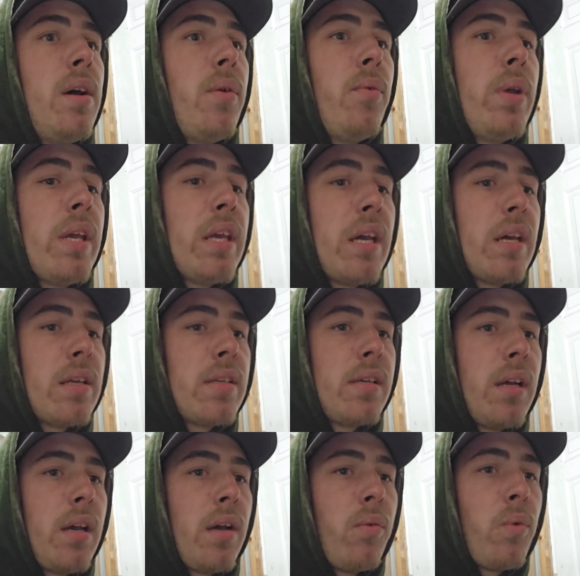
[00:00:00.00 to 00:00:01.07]
we get
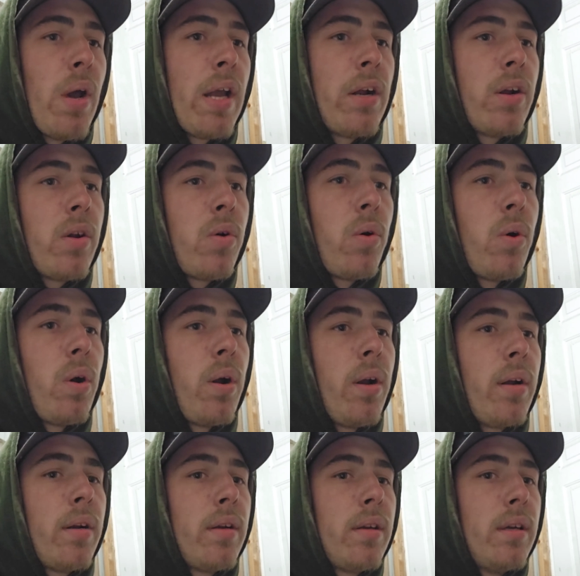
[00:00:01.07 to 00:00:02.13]
to wetter
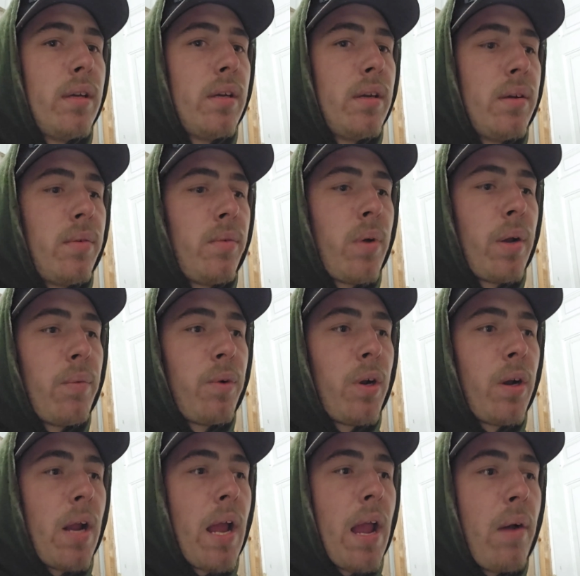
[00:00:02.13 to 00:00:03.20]
corn. When
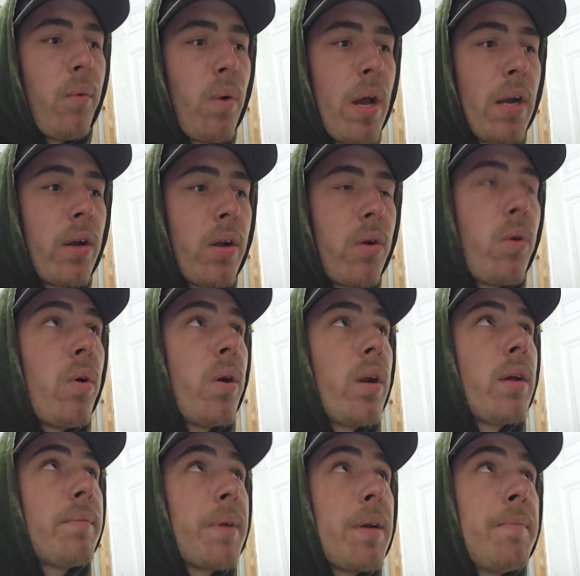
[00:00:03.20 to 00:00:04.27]
we're at wetter
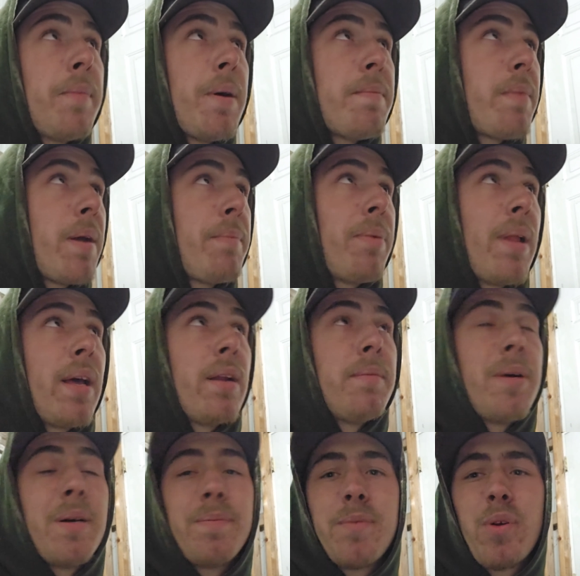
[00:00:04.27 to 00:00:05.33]
corn, I'm gonna bump my
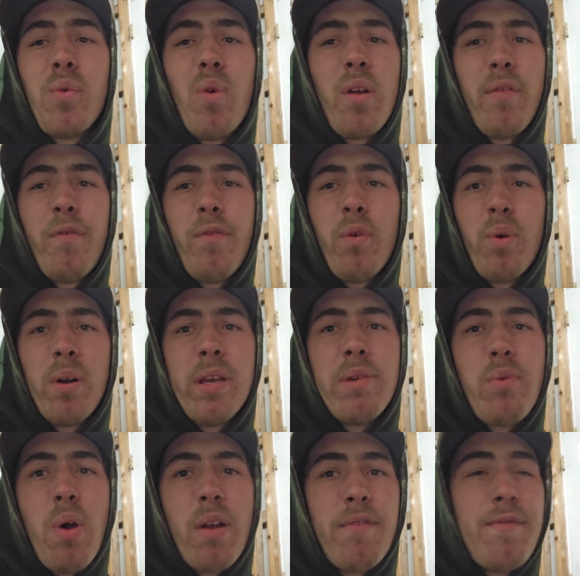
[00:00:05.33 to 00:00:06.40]
plenum up to
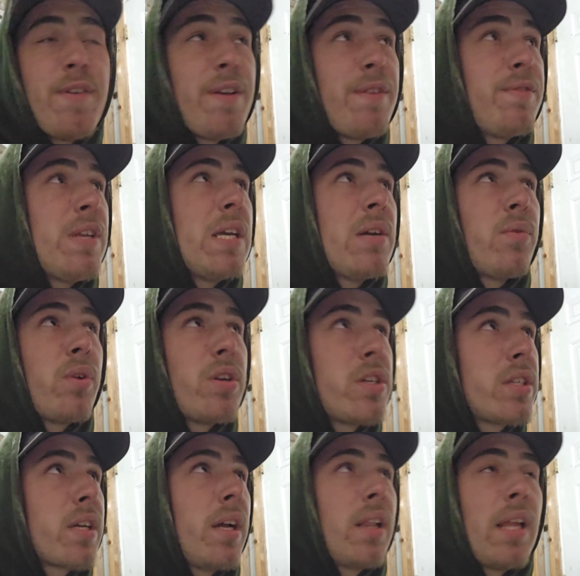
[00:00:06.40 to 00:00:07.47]
140, 150, and we're
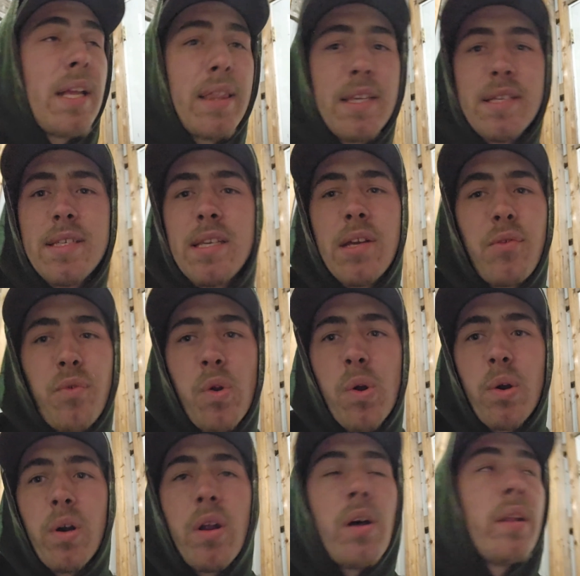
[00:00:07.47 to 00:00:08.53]
just gonna let this thing
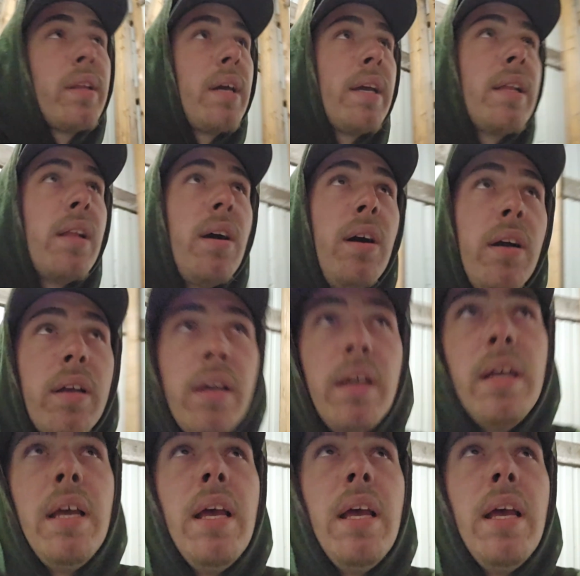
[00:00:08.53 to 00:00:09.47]
roar all night long.